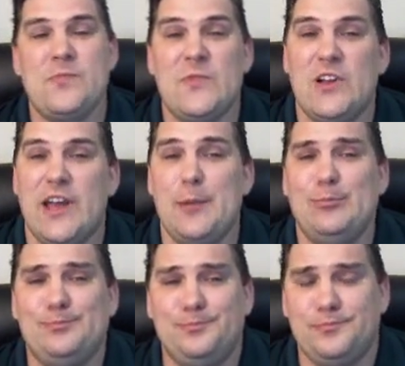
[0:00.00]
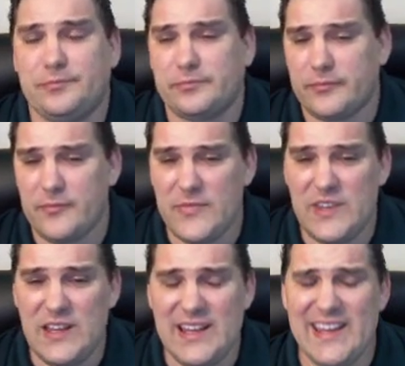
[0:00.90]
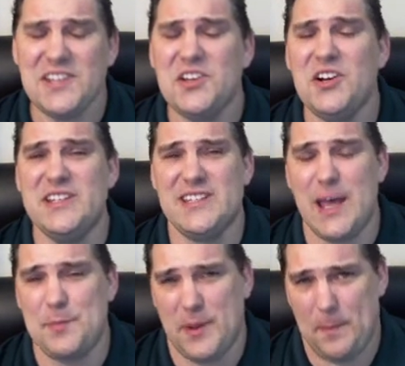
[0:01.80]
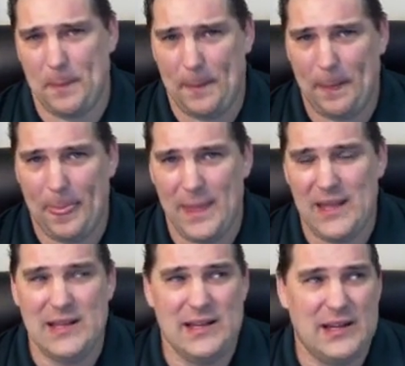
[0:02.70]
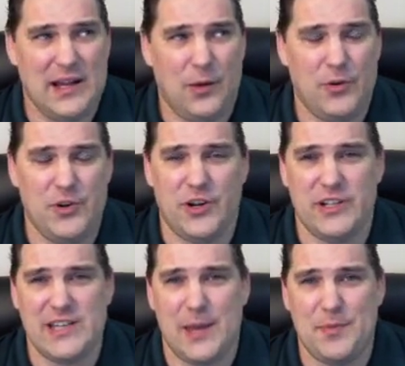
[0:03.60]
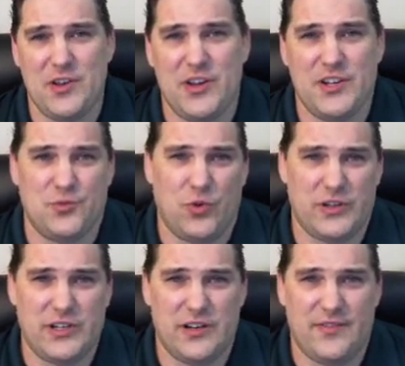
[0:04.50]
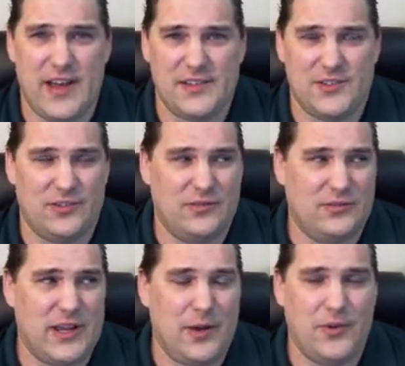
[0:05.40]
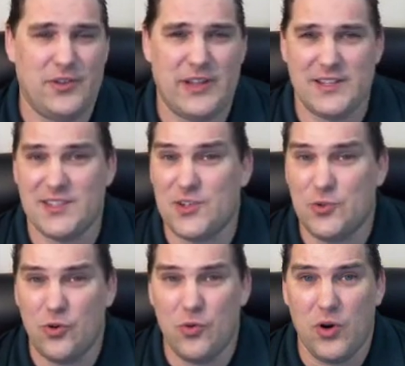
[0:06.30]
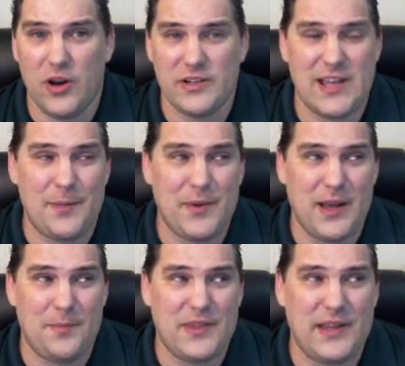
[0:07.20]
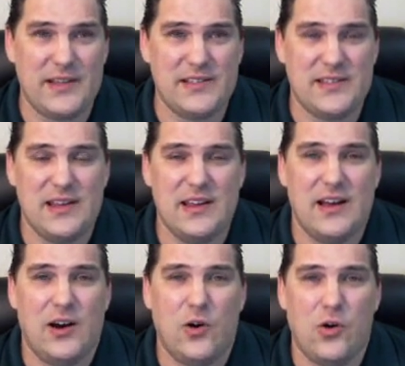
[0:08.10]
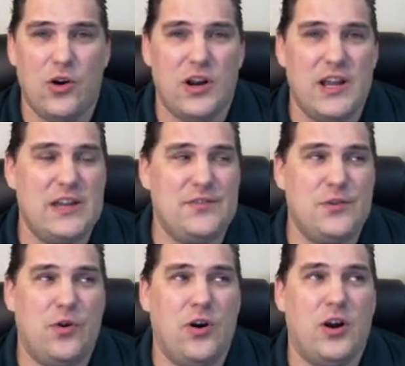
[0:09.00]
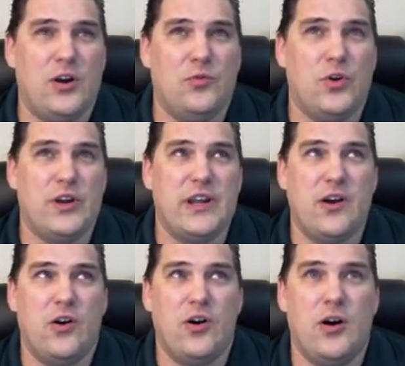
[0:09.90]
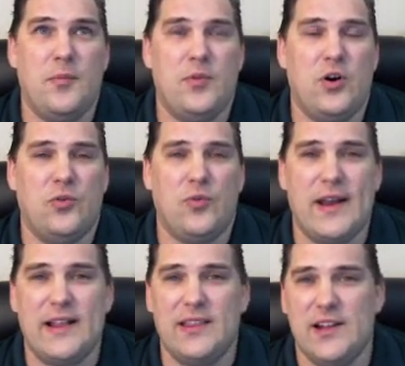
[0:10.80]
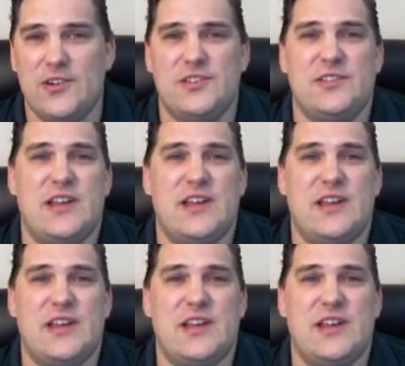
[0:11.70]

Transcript: Okay. Get good at typing. When you're good at typing, you get your work done faster. Okay, whether that's schoolwork, typing up things, or if you are working on writing letters